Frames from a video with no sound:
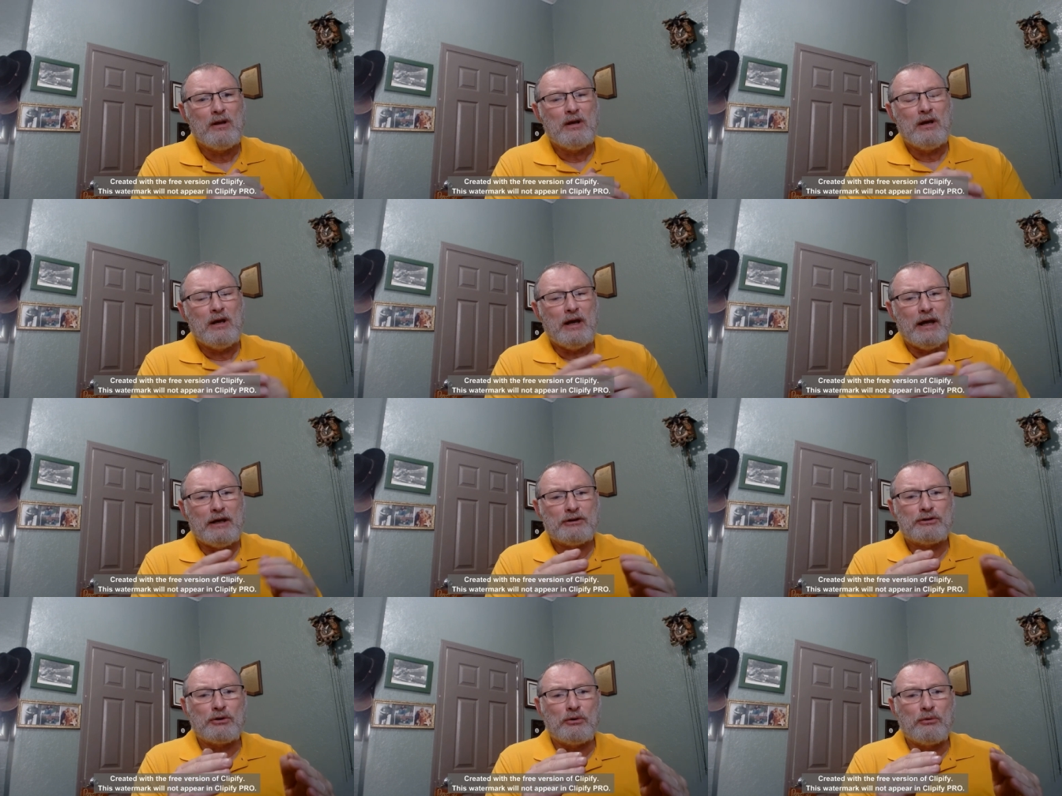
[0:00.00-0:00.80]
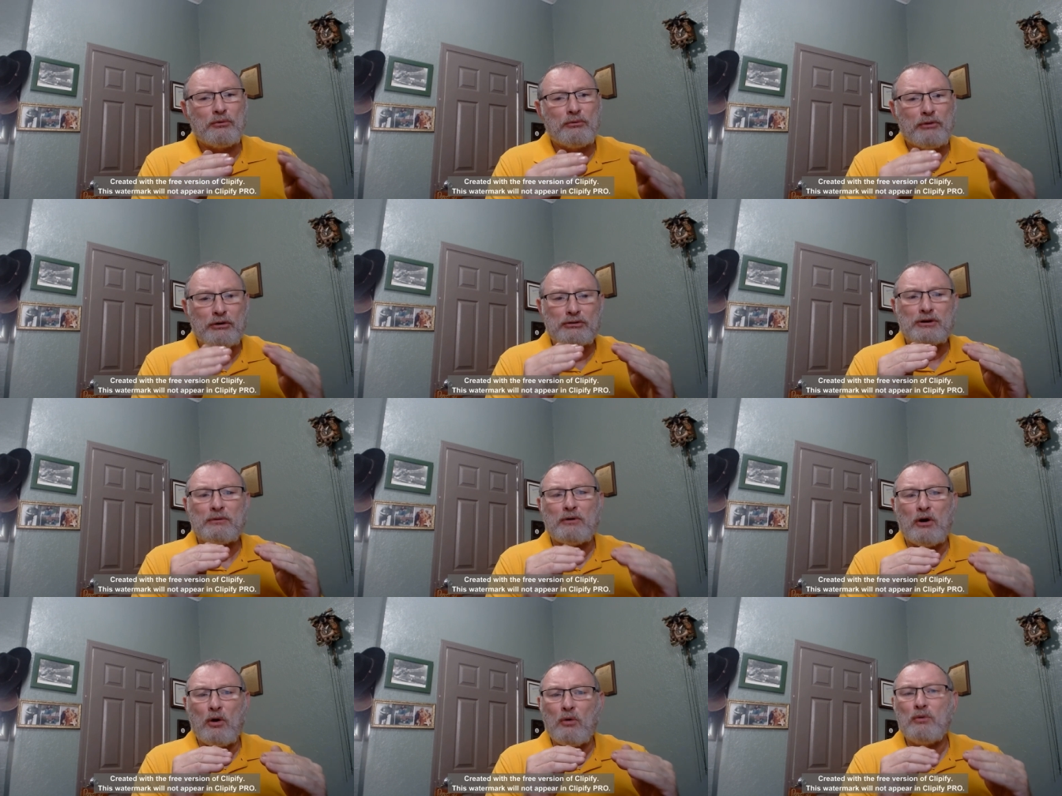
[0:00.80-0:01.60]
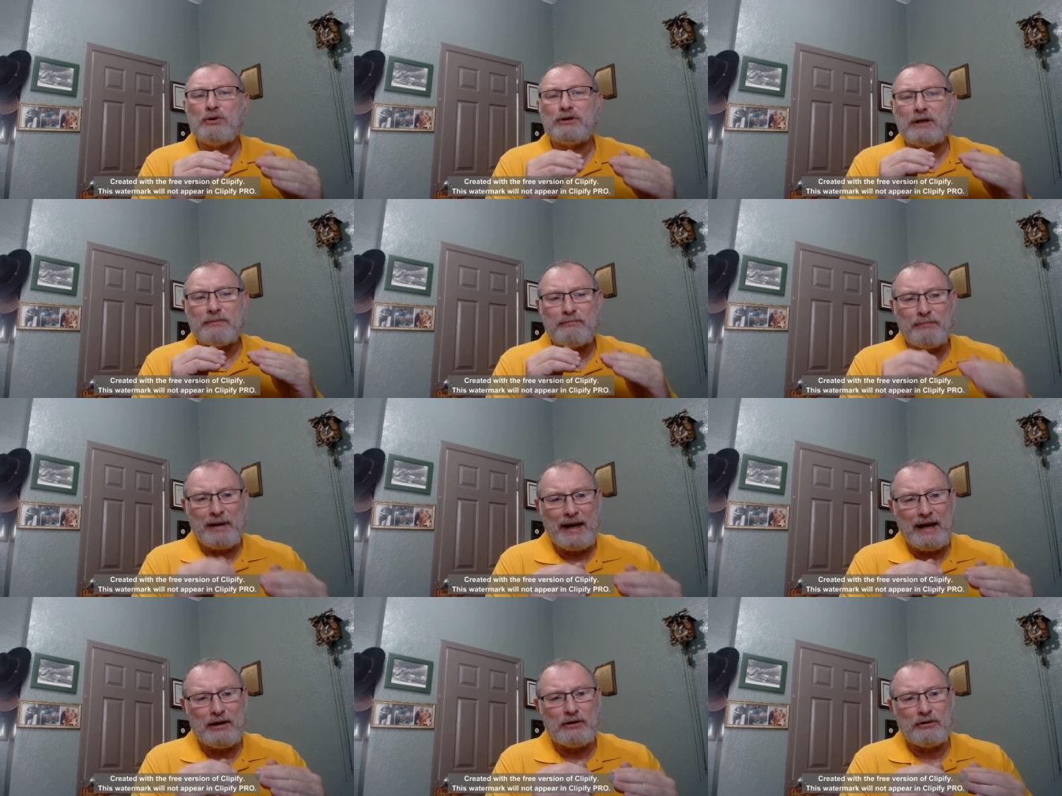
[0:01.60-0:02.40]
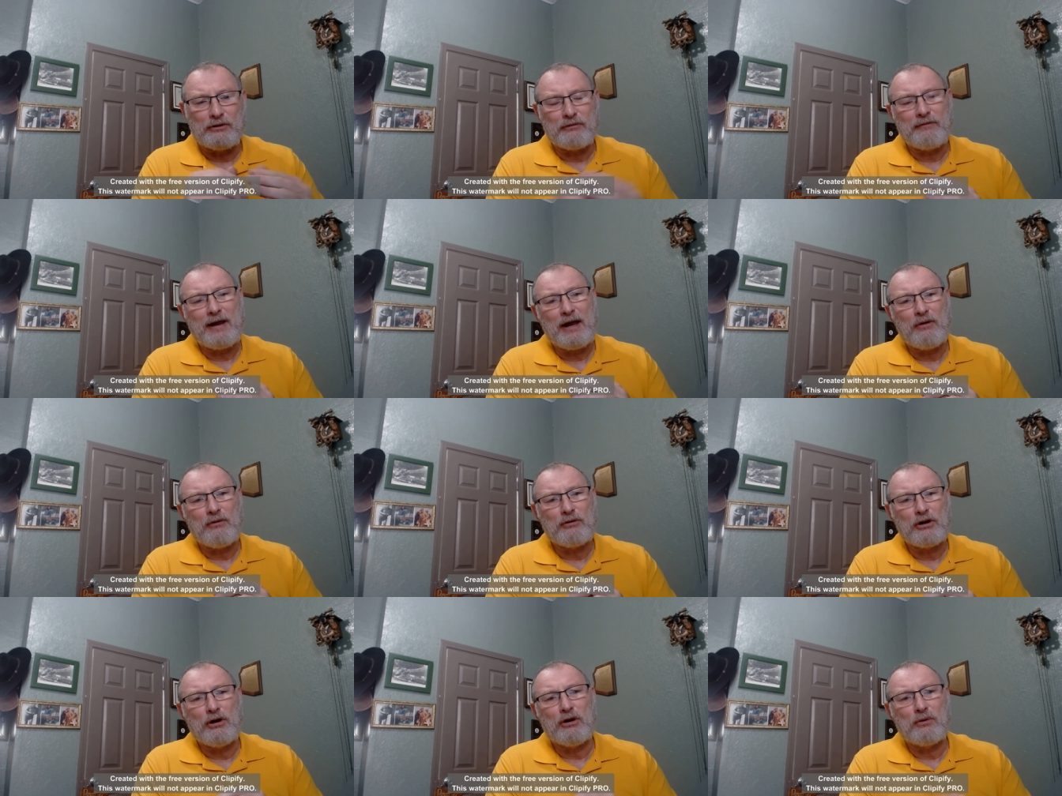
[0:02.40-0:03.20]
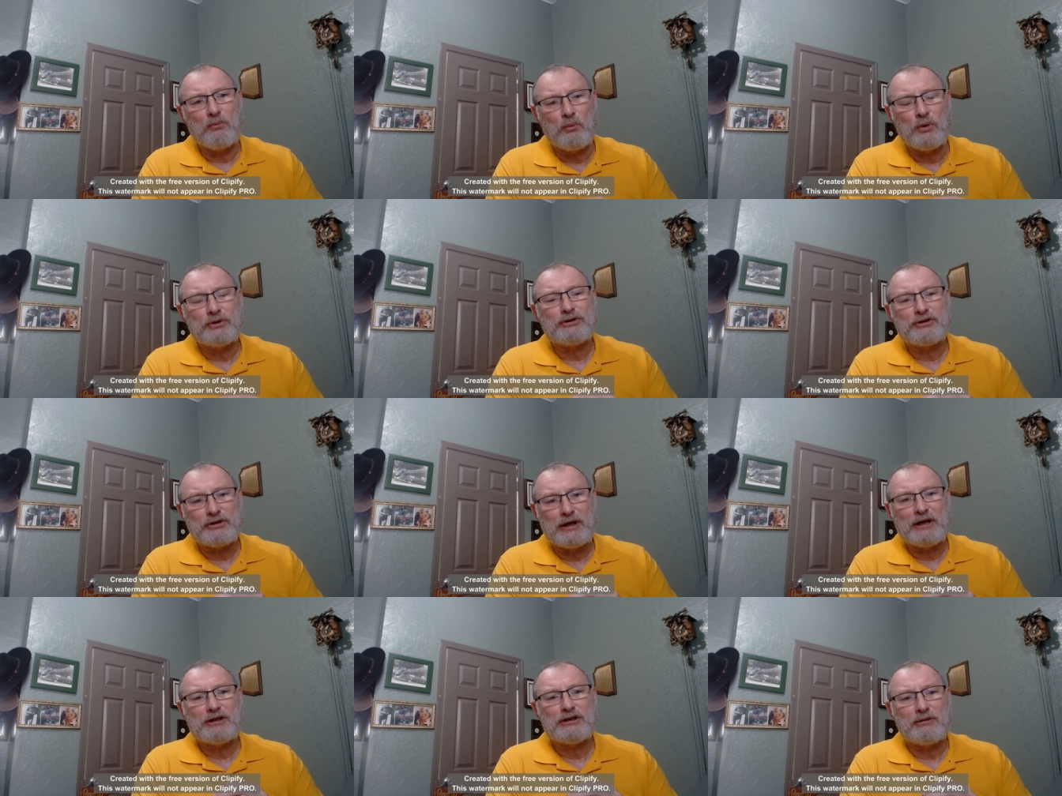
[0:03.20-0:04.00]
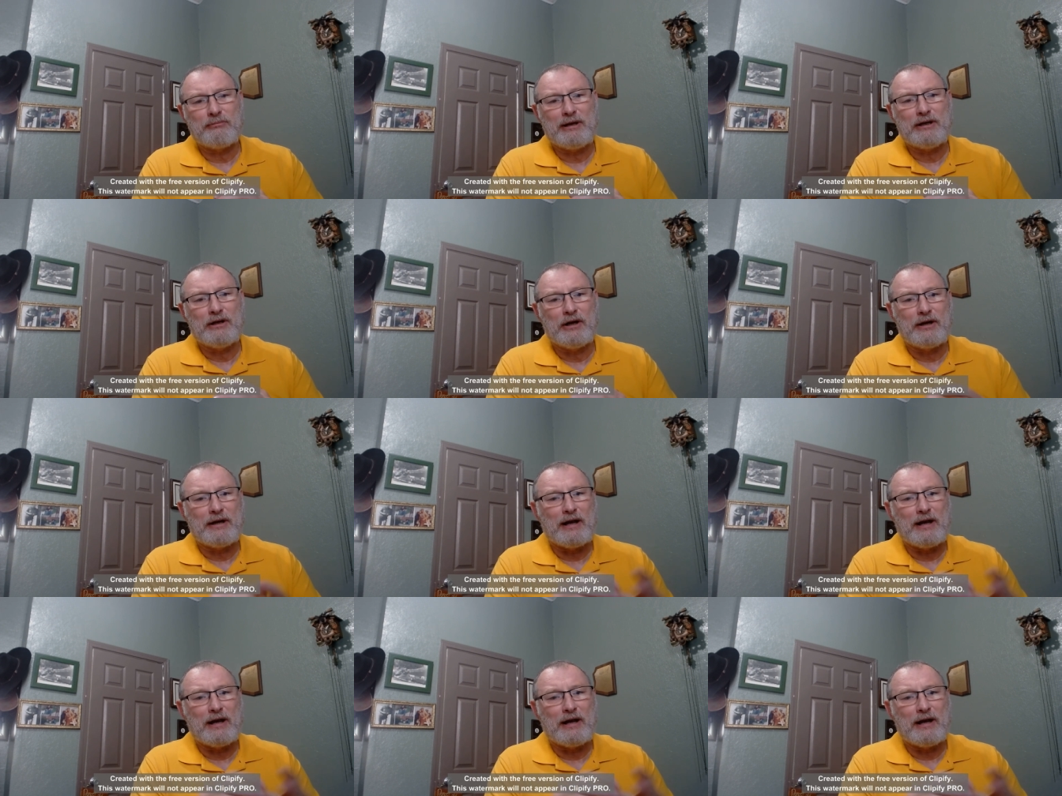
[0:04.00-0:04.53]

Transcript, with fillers: And so there's a, always a pattern of how God wants things to be done.